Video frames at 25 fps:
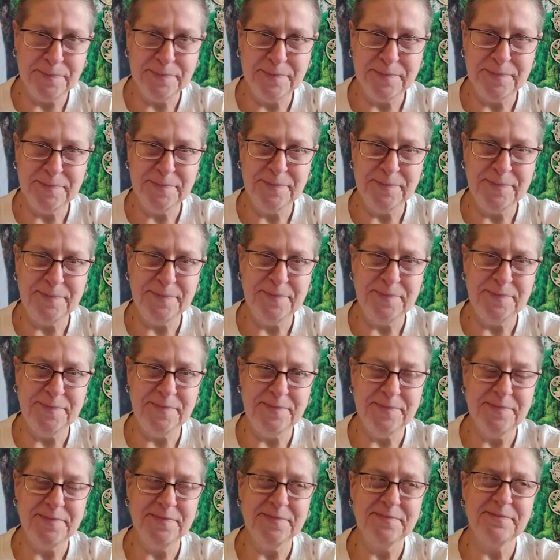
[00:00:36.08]

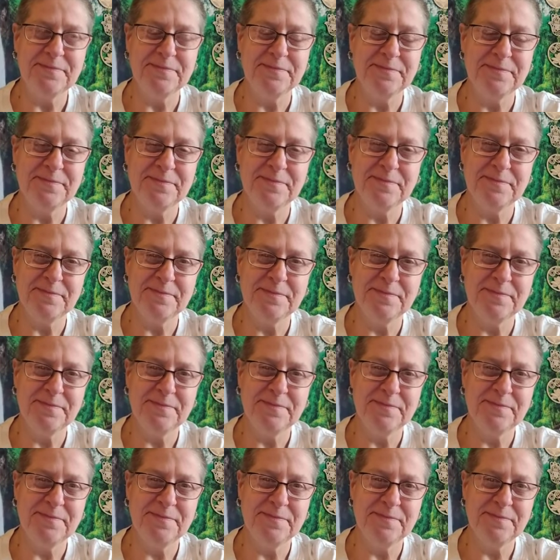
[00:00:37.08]

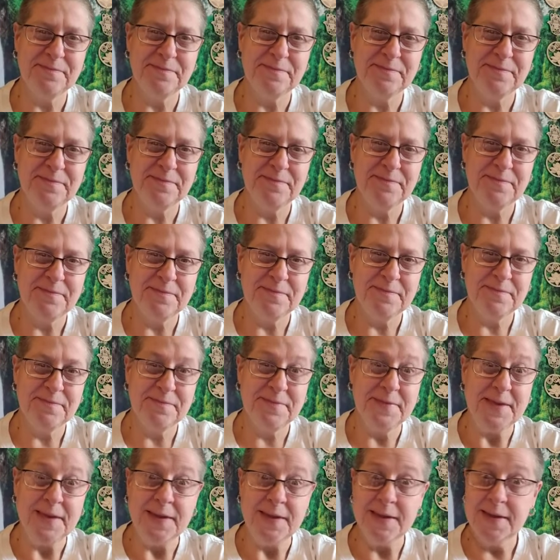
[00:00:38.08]

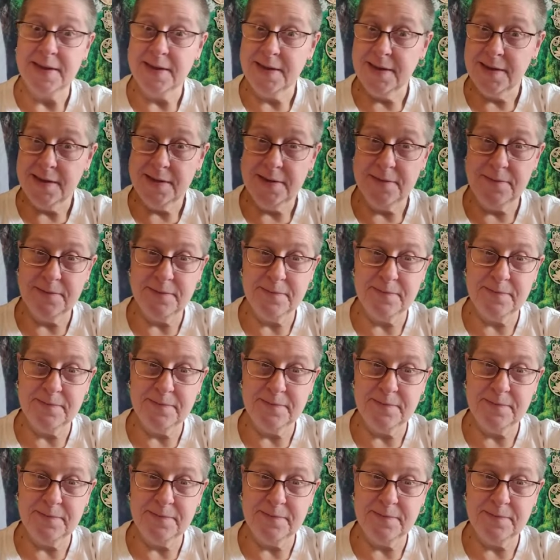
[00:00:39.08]
(no one is talking)